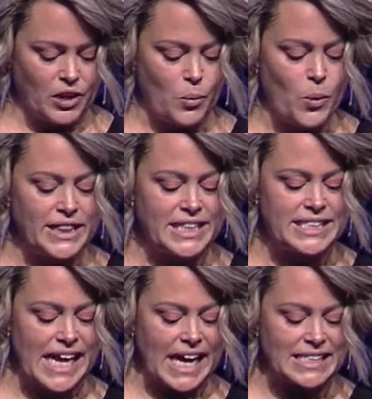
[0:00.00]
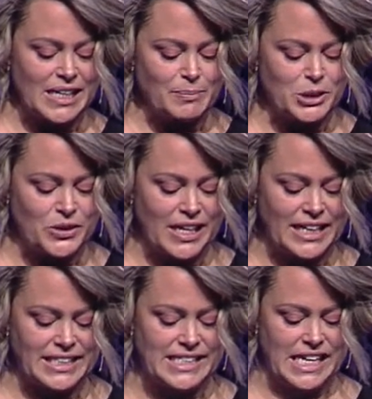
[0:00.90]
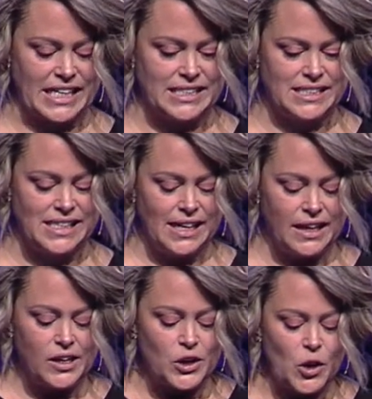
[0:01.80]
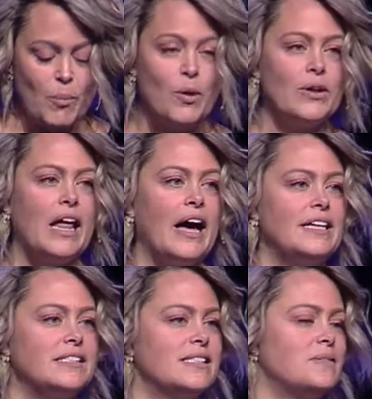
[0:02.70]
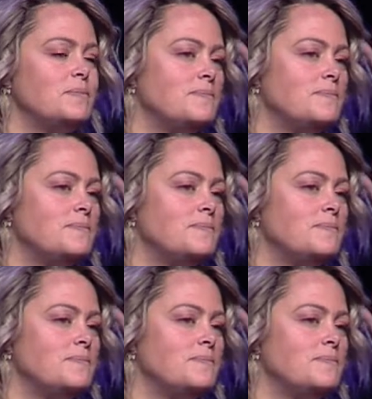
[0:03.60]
What this adds up to then is this. No more lies.